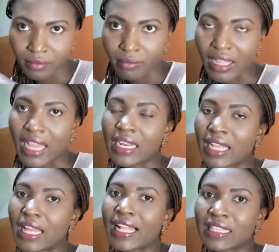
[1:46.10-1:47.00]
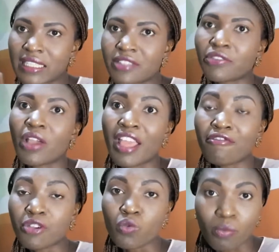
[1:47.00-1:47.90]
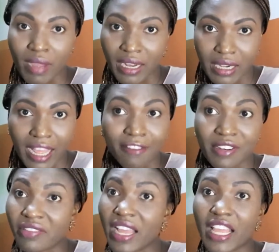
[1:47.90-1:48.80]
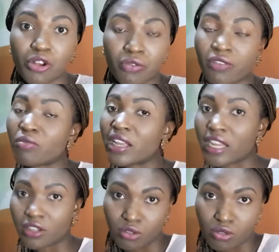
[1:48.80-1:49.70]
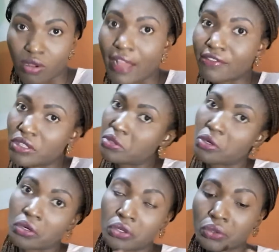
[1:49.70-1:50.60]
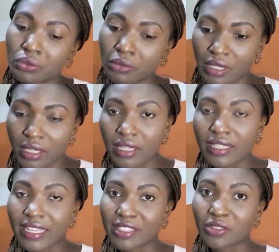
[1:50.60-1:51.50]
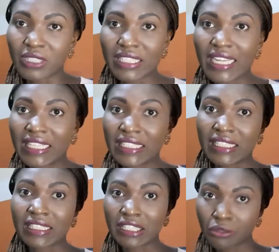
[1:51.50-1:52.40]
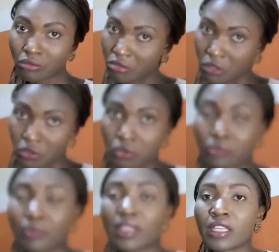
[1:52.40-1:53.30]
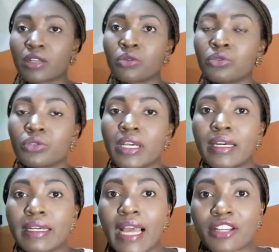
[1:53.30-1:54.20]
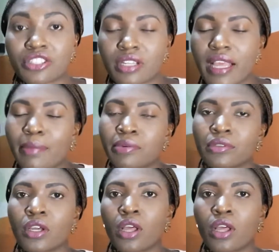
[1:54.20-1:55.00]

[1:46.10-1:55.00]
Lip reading: And at least for every woman, I've never heard of a woman that does not have it, although there's nothing that is new. It could actually happen.